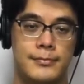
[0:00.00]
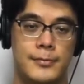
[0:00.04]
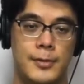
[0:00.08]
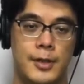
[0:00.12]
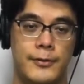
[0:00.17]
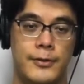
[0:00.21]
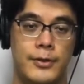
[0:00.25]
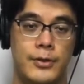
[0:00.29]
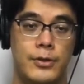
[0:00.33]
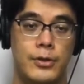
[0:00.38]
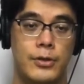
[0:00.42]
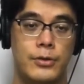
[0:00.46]

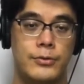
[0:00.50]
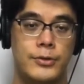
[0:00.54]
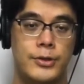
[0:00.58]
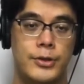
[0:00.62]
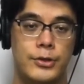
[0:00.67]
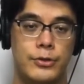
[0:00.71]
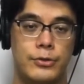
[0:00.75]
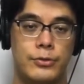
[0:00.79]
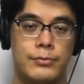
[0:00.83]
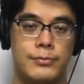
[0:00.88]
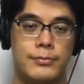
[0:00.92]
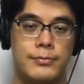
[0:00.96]
Footnote
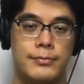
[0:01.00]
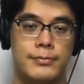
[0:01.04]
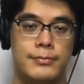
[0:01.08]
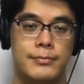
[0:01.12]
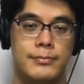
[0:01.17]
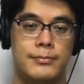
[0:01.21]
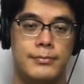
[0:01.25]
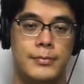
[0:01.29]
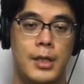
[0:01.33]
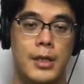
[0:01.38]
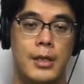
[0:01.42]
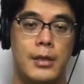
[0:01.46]
2.
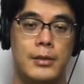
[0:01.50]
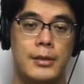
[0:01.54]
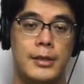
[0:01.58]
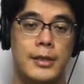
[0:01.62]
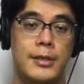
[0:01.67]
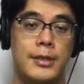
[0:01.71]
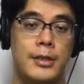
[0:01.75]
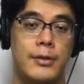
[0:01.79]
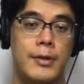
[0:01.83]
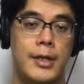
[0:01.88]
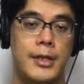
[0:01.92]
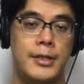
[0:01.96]

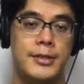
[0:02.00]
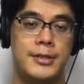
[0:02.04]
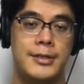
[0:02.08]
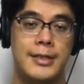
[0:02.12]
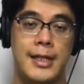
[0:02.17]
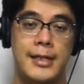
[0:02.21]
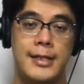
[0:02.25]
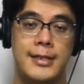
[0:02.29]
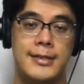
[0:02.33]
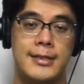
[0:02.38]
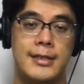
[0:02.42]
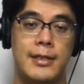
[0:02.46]
Linda
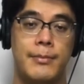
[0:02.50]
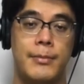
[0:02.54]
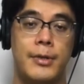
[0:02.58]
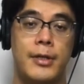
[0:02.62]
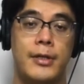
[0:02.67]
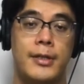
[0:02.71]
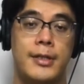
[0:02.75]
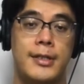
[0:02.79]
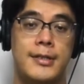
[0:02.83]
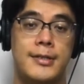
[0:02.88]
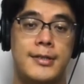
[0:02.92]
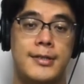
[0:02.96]
Ronstadt is an
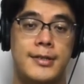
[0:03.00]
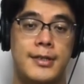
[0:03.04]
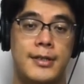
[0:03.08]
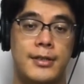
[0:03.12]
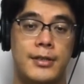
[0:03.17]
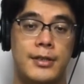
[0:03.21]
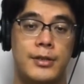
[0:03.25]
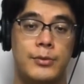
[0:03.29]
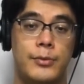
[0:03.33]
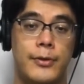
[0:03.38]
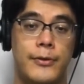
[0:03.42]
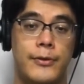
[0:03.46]
American
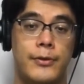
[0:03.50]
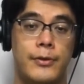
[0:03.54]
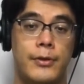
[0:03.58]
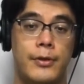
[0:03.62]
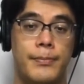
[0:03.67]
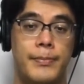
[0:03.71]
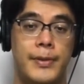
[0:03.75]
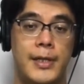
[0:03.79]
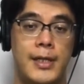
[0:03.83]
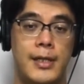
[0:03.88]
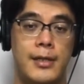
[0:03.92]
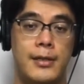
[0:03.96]
singer with
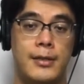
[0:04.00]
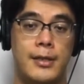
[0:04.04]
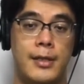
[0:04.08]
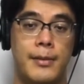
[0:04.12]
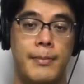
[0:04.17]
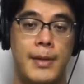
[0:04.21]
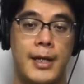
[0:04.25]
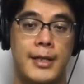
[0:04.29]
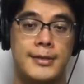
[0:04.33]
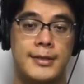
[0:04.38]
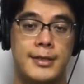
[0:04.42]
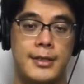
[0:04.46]
European and
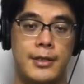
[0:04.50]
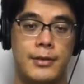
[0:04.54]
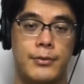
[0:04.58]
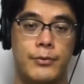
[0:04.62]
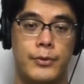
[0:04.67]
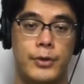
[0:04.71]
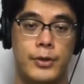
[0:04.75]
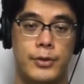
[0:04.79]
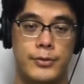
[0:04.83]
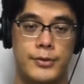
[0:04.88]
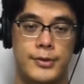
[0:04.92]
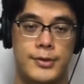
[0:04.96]
Mexican
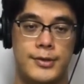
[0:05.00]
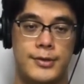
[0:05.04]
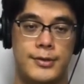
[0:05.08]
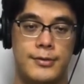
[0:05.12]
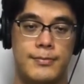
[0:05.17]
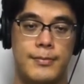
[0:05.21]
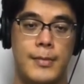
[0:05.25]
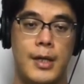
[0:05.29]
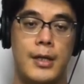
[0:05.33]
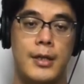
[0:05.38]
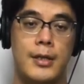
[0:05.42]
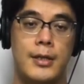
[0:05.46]

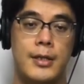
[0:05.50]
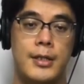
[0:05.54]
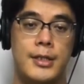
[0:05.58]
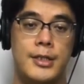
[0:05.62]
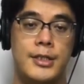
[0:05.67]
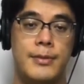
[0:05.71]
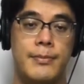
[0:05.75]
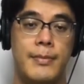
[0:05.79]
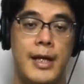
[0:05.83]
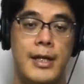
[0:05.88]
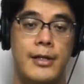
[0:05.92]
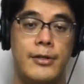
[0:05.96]
roots.
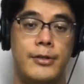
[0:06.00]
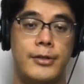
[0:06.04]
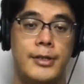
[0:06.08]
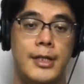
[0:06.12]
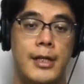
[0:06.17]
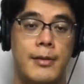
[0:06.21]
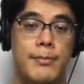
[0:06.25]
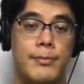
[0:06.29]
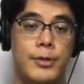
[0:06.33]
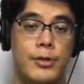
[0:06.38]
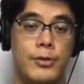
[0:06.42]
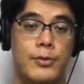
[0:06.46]
She made her
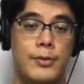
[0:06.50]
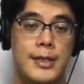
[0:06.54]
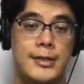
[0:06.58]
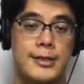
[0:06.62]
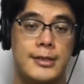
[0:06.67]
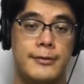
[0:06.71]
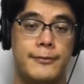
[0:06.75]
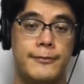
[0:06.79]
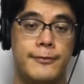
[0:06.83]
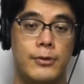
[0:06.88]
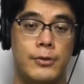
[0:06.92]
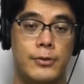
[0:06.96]
debut as
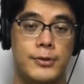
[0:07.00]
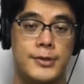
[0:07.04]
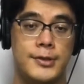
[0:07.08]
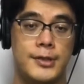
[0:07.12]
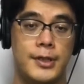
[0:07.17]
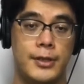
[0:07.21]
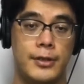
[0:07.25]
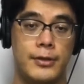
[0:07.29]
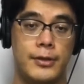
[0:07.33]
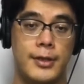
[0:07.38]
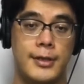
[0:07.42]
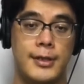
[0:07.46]
a folk
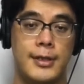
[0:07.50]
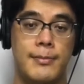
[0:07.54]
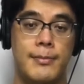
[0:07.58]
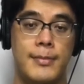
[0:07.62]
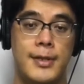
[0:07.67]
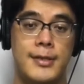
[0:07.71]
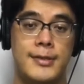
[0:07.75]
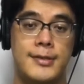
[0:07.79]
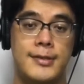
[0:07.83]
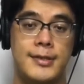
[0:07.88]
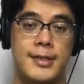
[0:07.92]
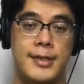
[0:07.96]
singer in the
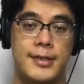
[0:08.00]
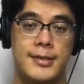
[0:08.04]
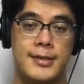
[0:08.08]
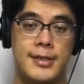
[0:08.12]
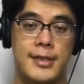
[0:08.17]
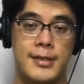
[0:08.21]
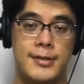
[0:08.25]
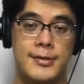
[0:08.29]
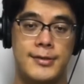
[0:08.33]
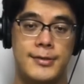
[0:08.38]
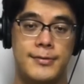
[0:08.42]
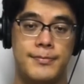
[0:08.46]

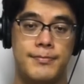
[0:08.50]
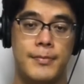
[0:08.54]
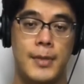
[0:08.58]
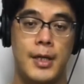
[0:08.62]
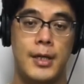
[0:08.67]
mid-60s.